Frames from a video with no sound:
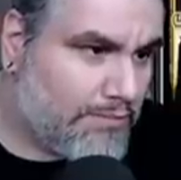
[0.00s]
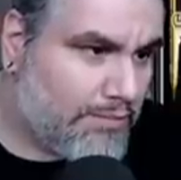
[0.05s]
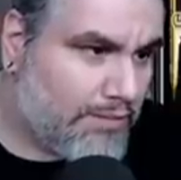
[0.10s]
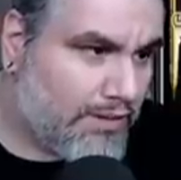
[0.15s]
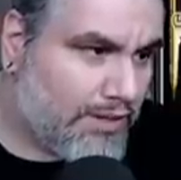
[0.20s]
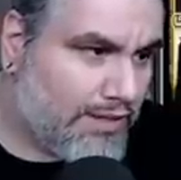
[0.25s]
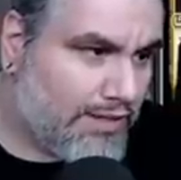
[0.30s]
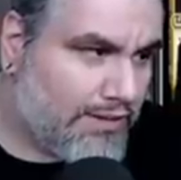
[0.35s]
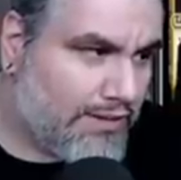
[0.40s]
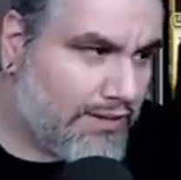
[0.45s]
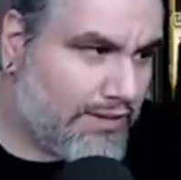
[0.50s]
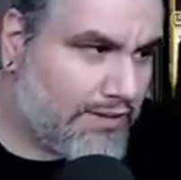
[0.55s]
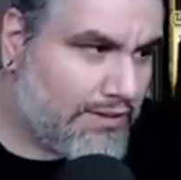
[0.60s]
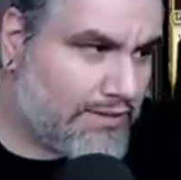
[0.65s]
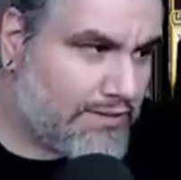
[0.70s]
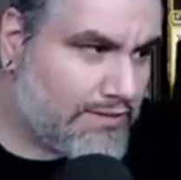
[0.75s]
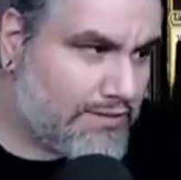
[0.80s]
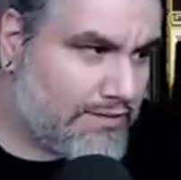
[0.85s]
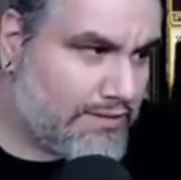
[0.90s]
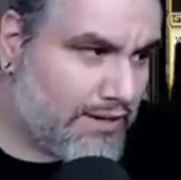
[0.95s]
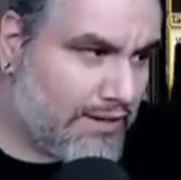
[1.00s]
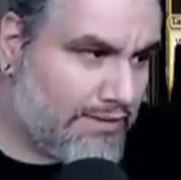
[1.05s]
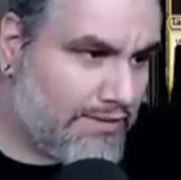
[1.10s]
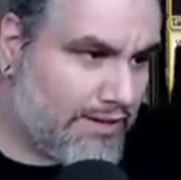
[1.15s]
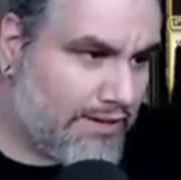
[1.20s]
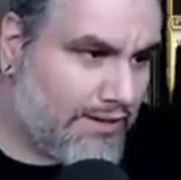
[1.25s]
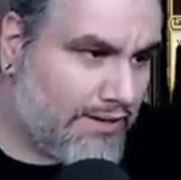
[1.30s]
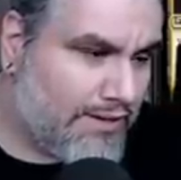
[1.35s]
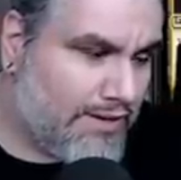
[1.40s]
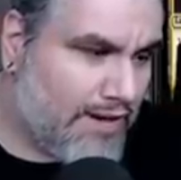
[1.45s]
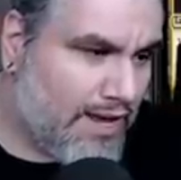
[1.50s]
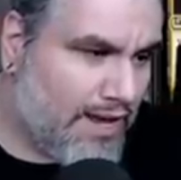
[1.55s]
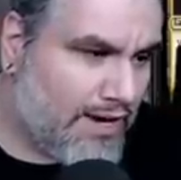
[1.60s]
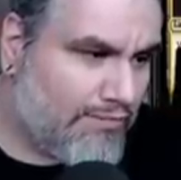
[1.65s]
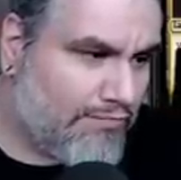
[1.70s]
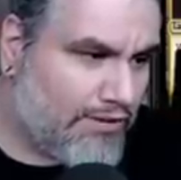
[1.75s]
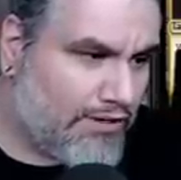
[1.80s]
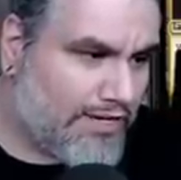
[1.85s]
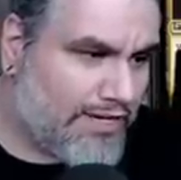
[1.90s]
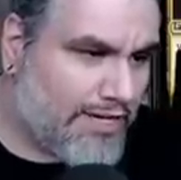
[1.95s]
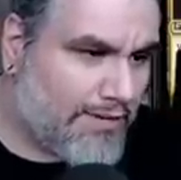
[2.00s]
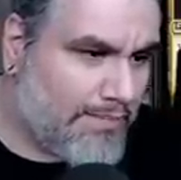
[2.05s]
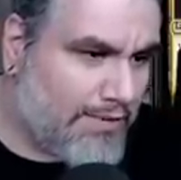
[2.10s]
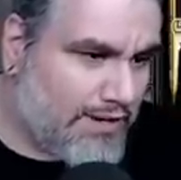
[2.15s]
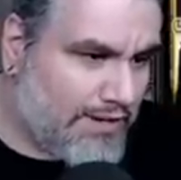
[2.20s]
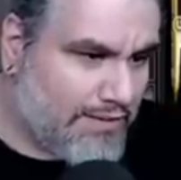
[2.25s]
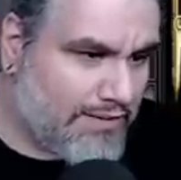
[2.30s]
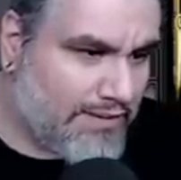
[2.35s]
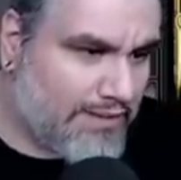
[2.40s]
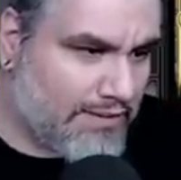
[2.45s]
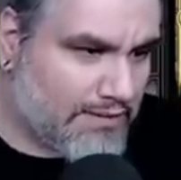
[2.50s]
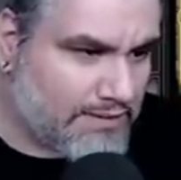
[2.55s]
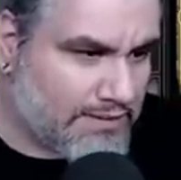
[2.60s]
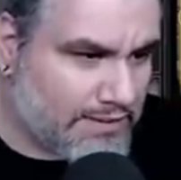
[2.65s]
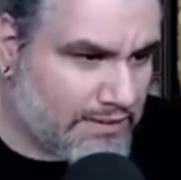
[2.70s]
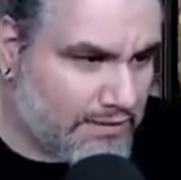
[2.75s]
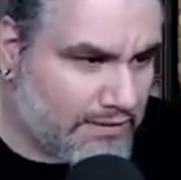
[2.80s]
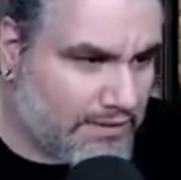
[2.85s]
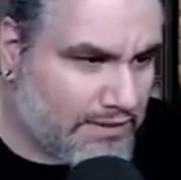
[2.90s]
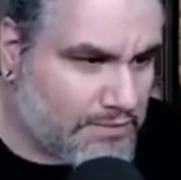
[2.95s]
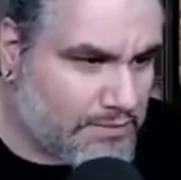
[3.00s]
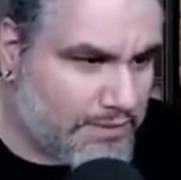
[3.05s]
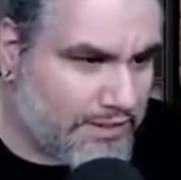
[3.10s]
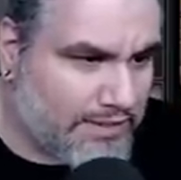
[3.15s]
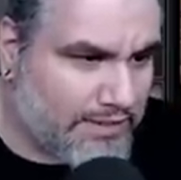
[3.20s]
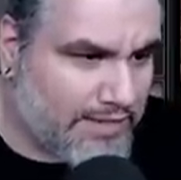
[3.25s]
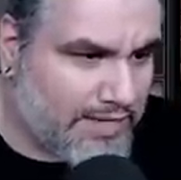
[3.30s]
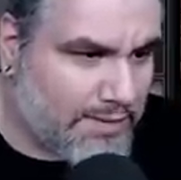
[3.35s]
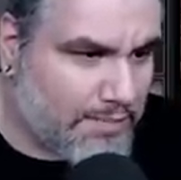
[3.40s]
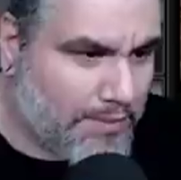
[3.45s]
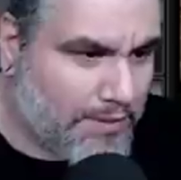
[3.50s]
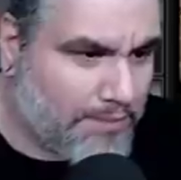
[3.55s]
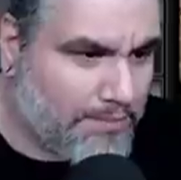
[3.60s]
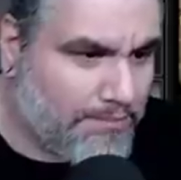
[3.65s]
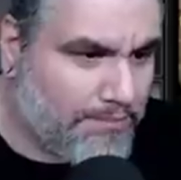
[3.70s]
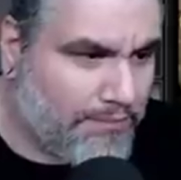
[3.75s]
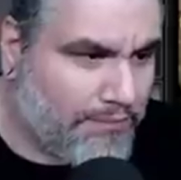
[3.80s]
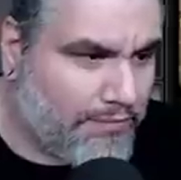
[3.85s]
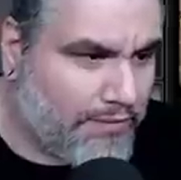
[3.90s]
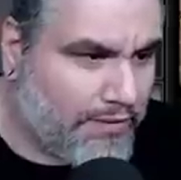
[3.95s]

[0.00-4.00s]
Play this, and then not really commit anything else here because we can keep up